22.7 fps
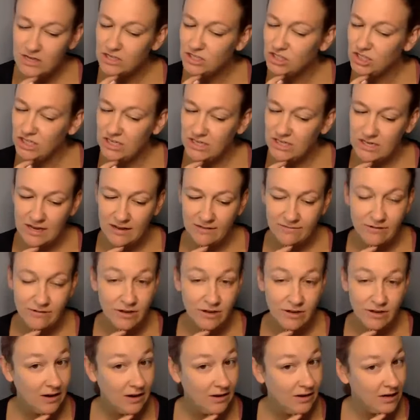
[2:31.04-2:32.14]
She never
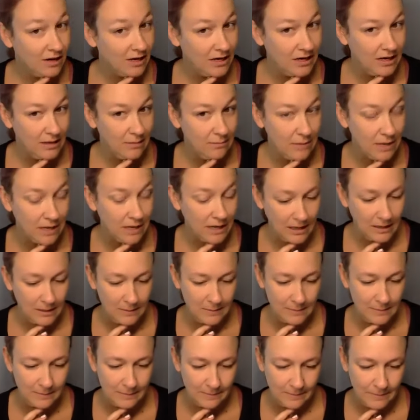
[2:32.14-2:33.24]
carried any money.
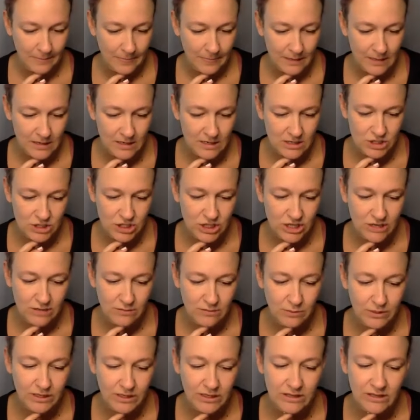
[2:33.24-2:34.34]
She
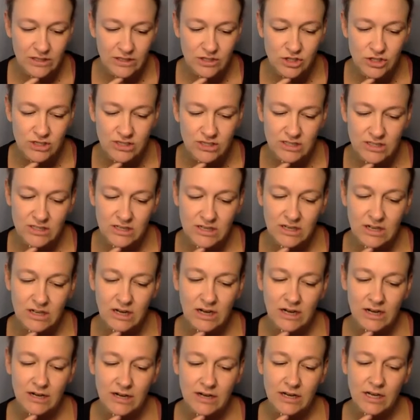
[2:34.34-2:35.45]
completely trusted in
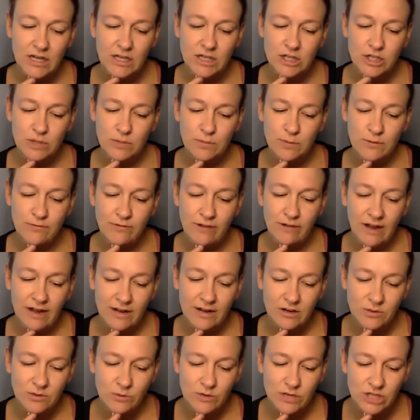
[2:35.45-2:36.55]
God to provide
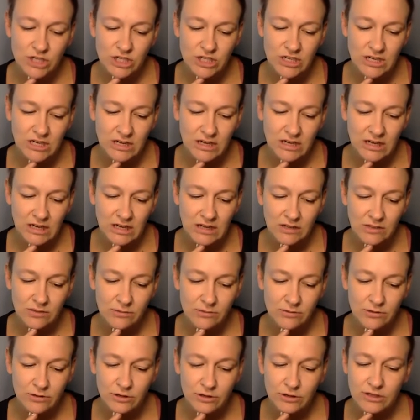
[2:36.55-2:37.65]
her what she needed
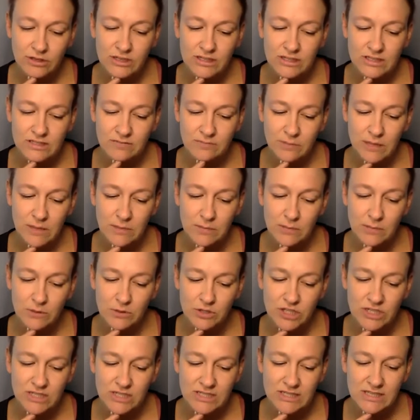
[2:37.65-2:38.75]
through the goodness of people.
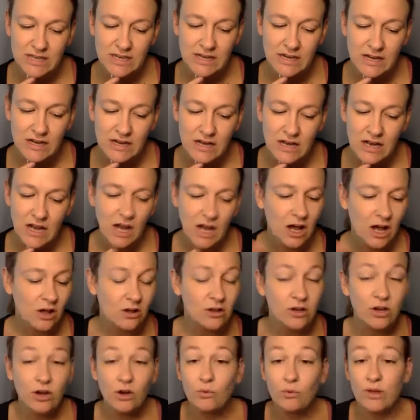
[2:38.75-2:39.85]
She said, "I'll
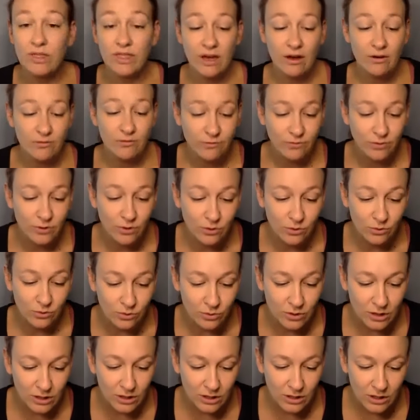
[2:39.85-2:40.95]
go without
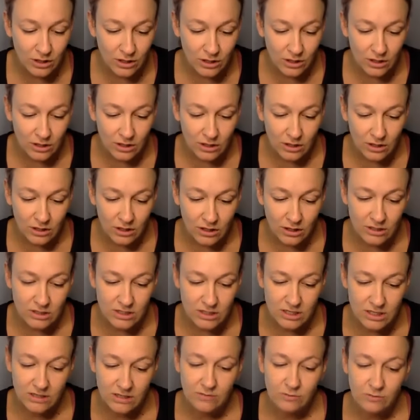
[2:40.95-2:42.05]
food
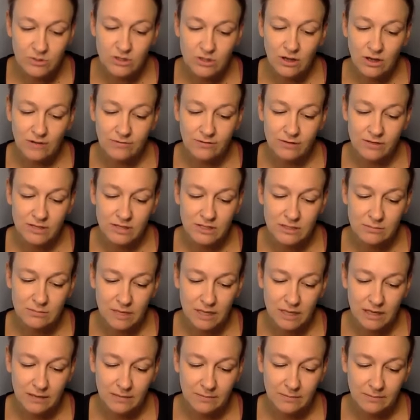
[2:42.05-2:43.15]
until it was offered to
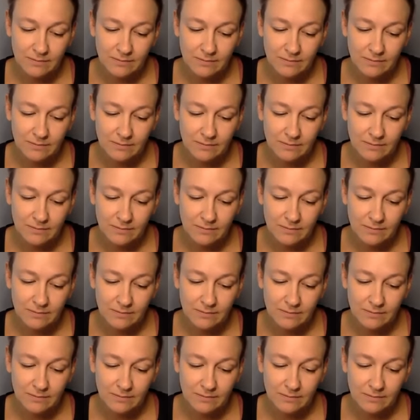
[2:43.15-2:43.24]
me."